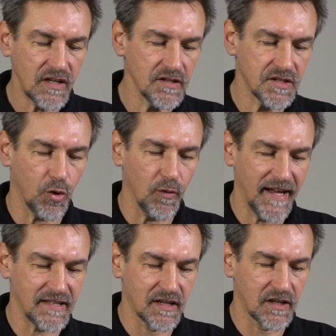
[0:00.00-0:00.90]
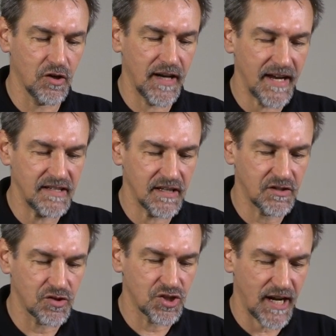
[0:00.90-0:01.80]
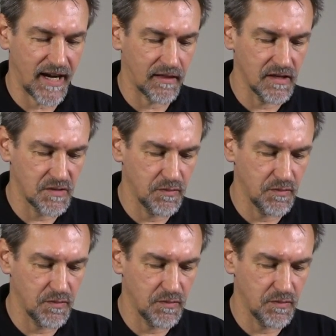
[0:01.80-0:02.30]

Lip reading: So that's a good idea to check this